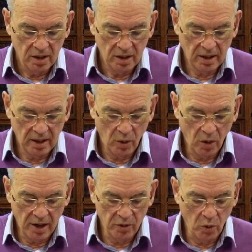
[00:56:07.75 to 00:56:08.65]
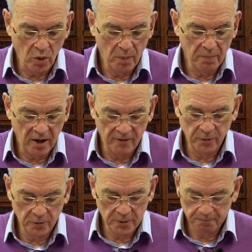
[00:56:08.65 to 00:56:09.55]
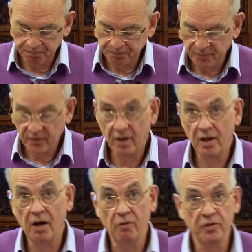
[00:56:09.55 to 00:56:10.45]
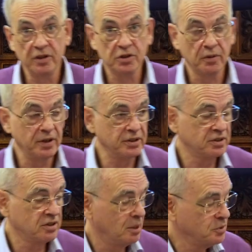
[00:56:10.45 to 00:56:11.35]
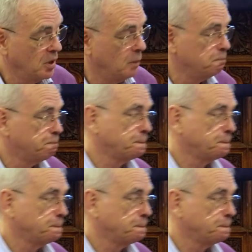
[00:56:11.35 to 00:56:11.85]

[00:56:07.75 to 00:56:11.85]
marveled. I'll finish on this. Time's gone.